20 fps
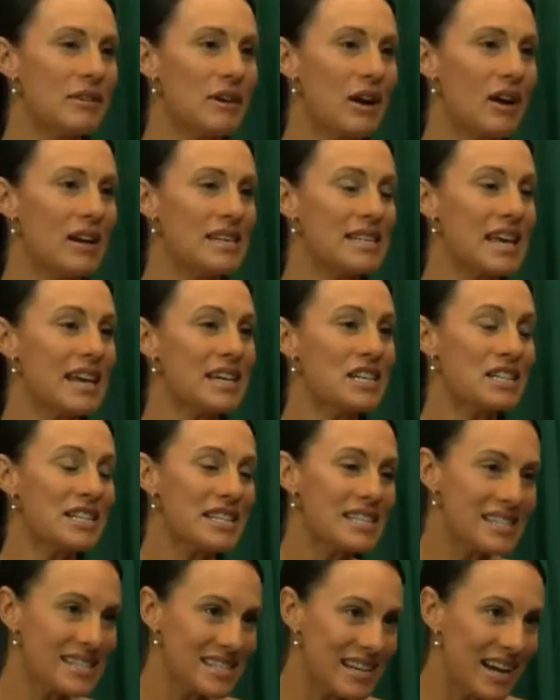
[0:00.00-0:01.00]

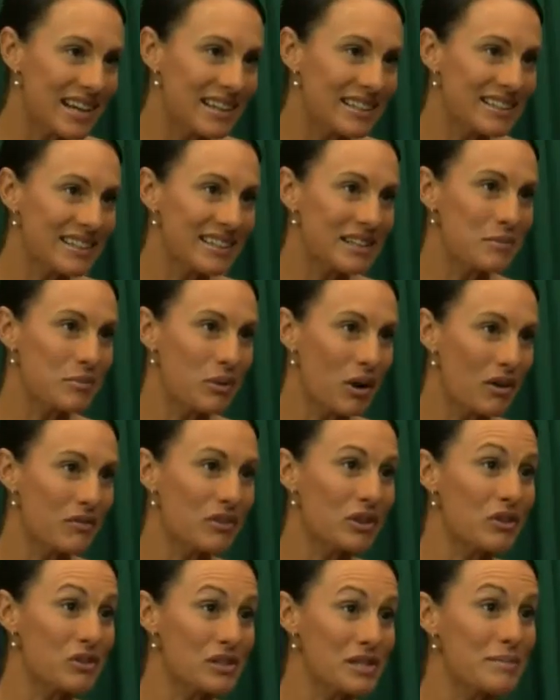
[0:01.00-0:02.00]
actually started in a
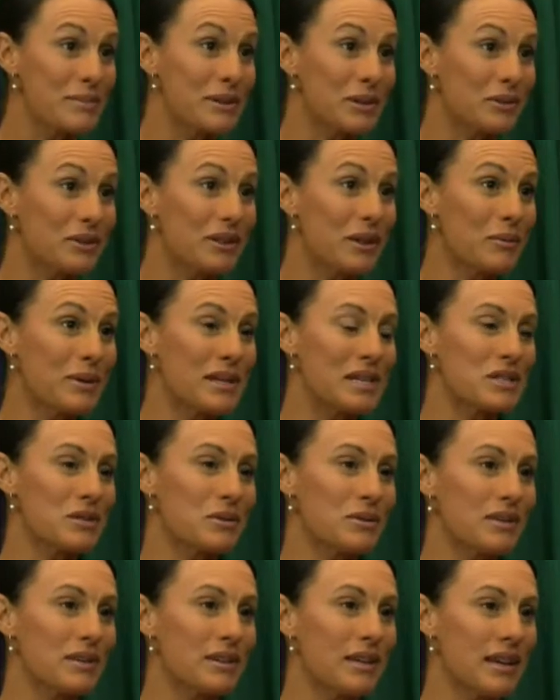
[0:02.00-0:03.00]
private hospital. I went
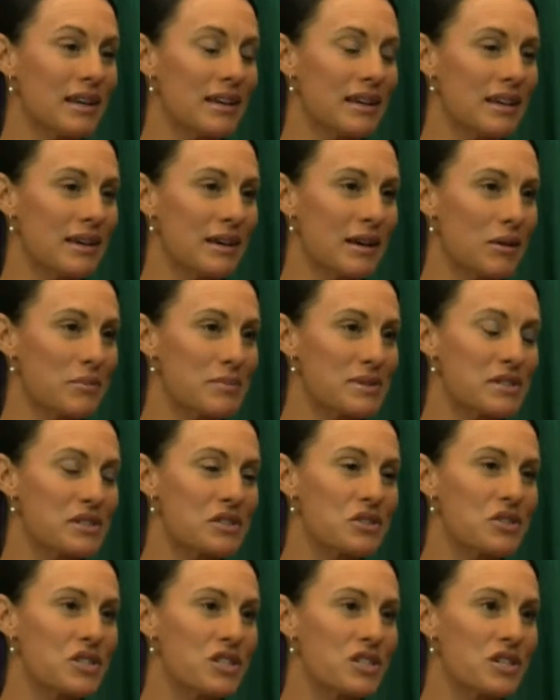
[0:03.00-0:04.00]
to an
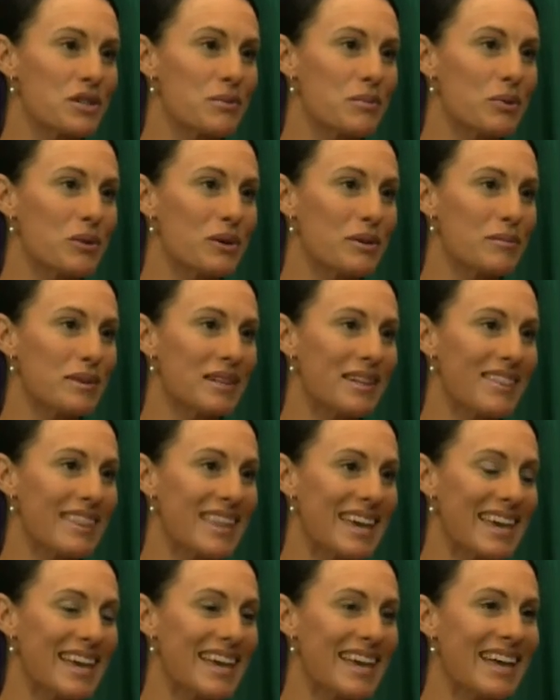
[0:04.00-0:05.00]
obstetrician appointment
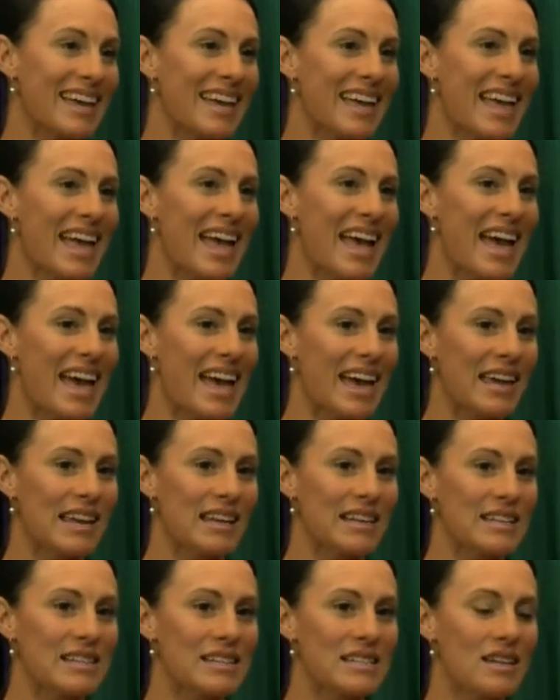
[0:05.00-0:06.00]
there,
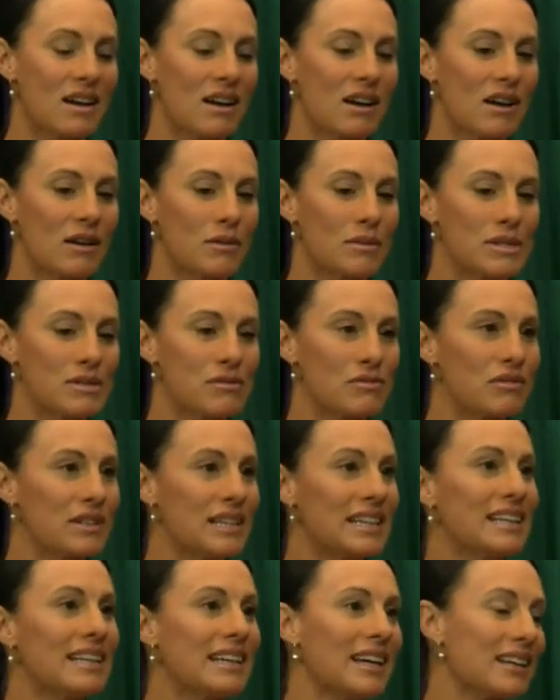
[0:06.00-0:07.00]
and I was
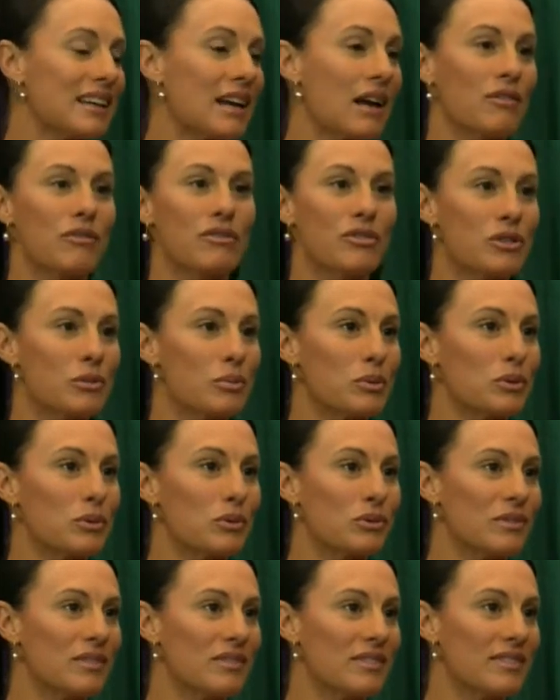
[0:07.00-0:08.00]
really
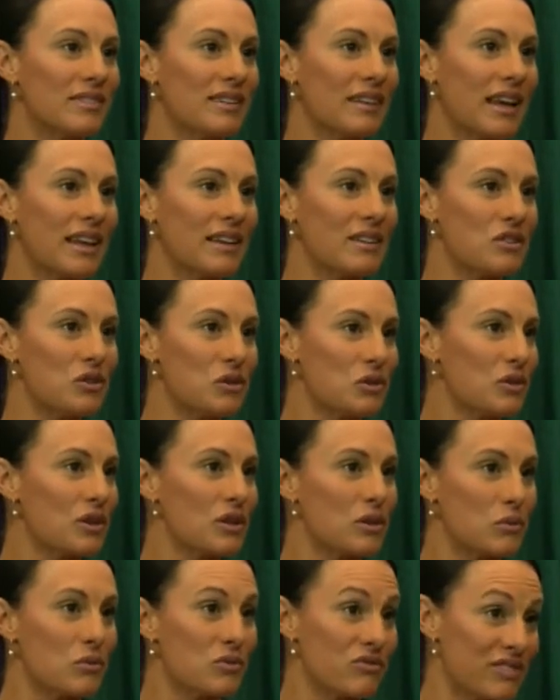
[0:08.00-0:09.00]
uncomfortable and knew
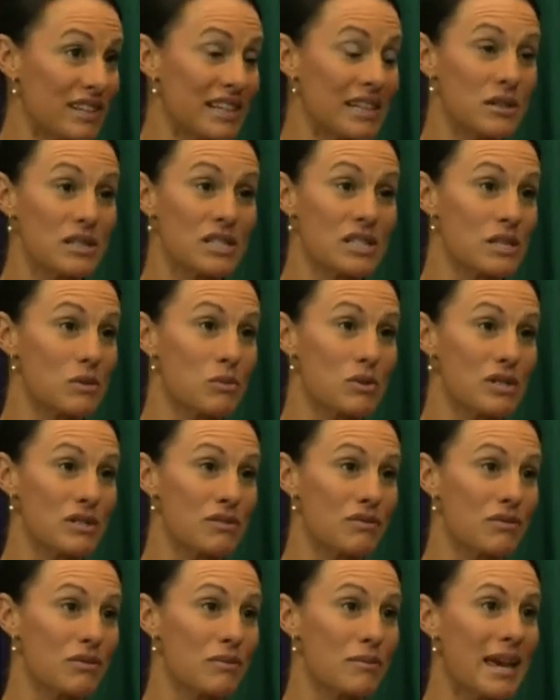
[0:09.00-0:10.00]
that it really just
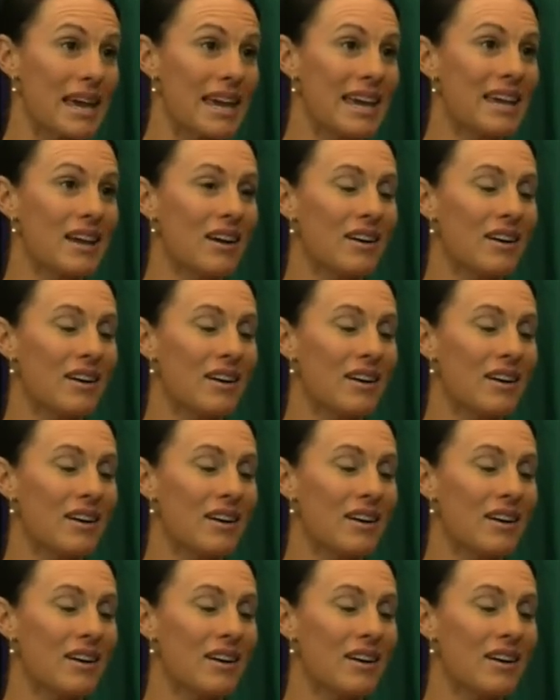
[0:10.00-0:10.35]
wasn't for me.